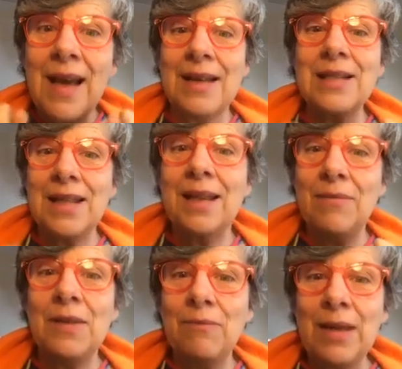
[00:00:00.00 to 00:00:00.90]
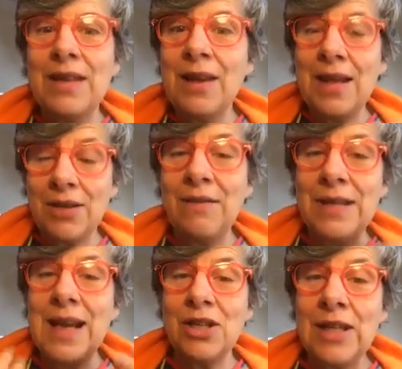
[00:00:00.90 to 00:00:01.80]
That's and yet there
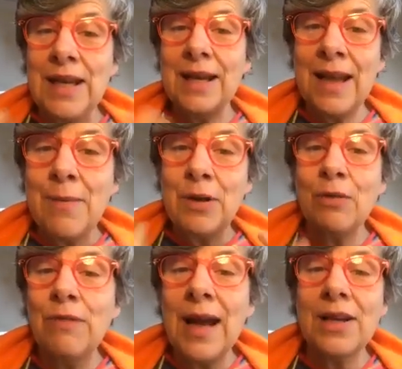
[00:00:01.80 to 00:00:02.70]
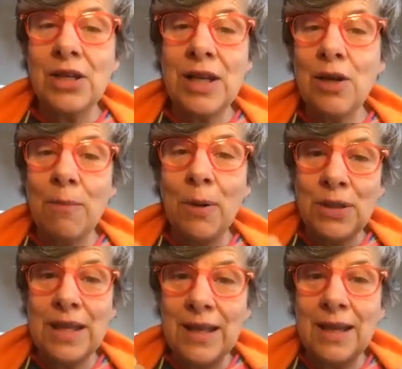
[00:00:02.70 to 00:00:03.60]
is actually a chemical reaction in your
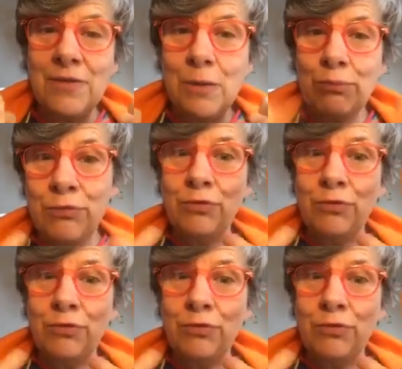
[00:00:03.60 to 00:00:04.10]
body that gives you